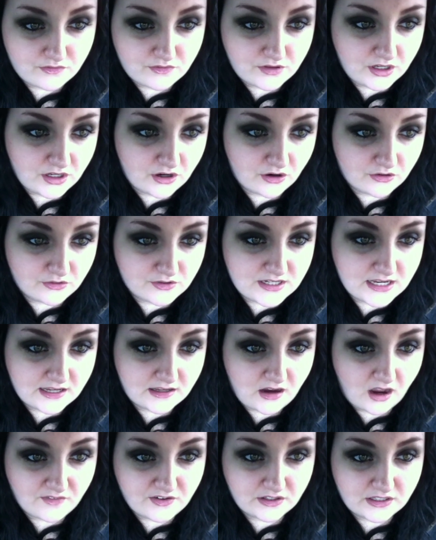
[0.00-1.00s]
you know,
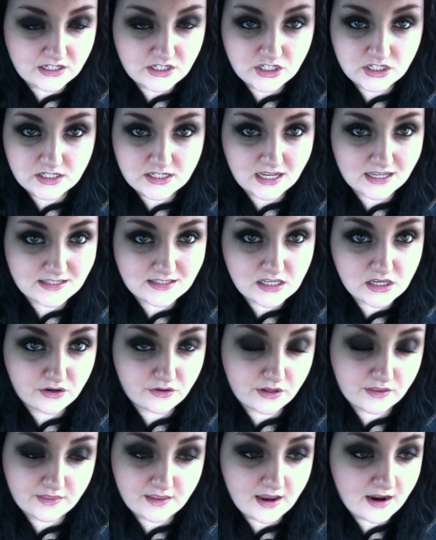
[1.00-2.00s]
take ovulation tests here
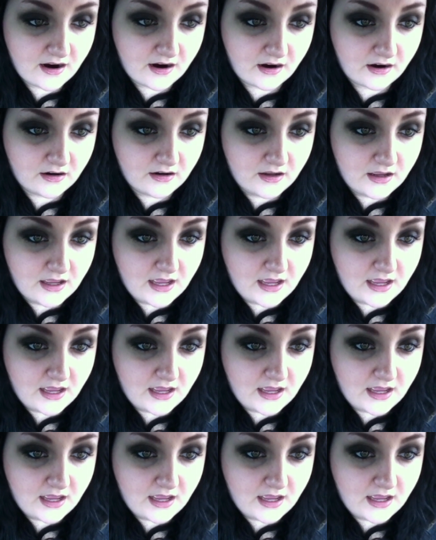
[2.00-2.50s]
and there.